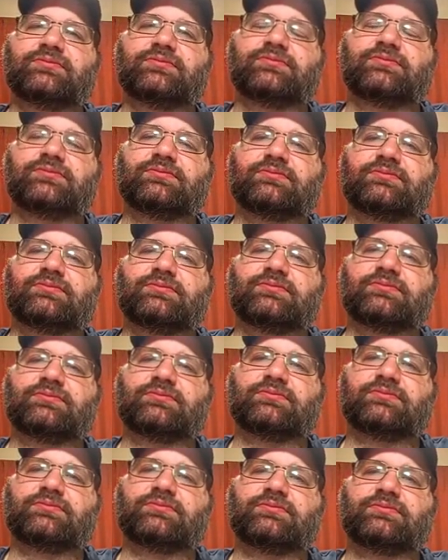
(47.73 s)

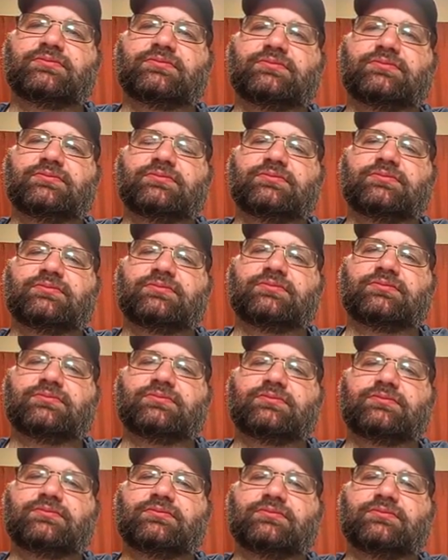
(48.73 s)

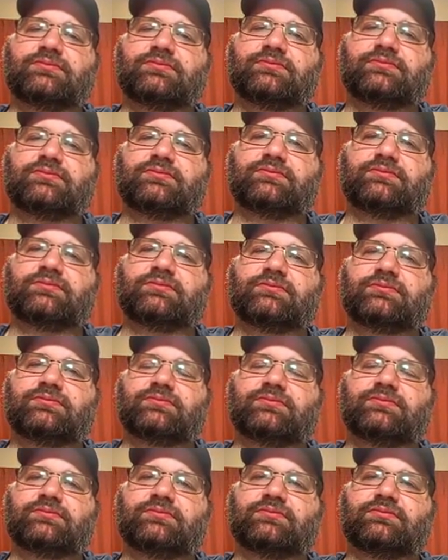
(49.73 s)

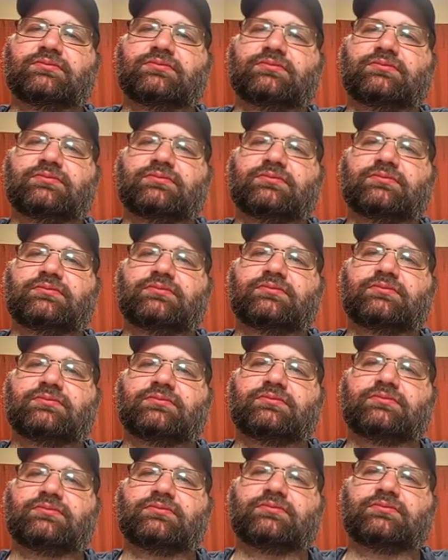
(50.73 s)

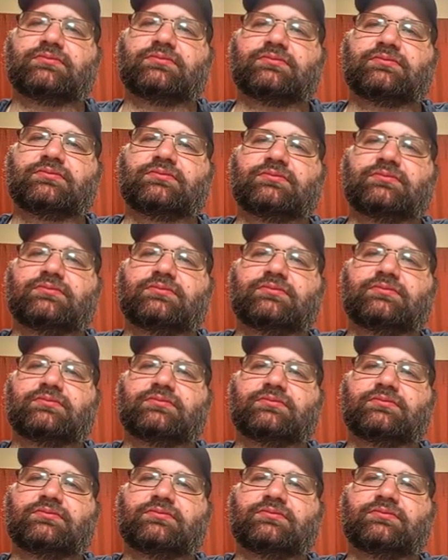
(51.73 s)

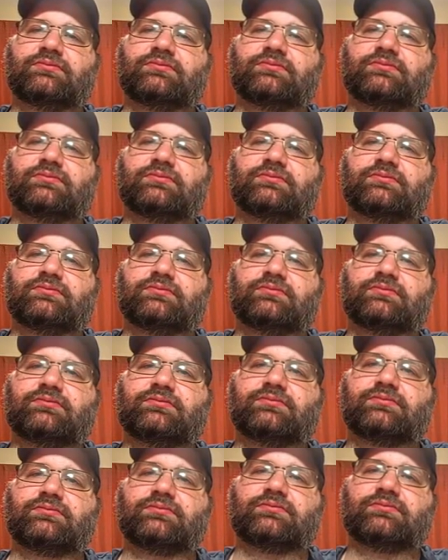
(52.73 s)

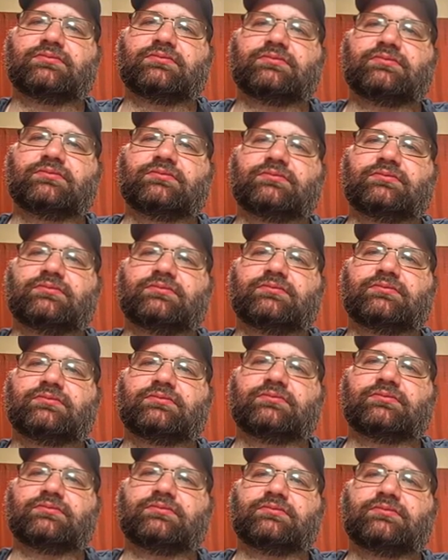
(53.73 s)

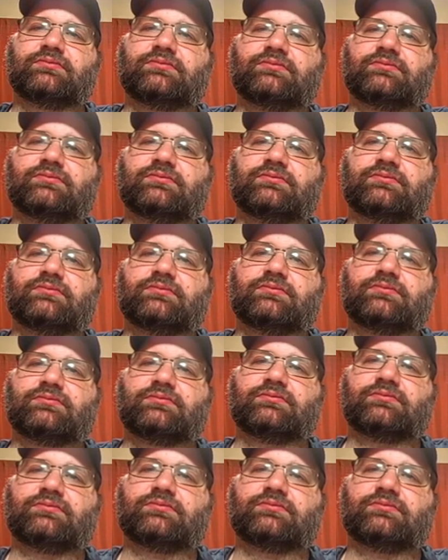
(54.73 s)
(not speaking)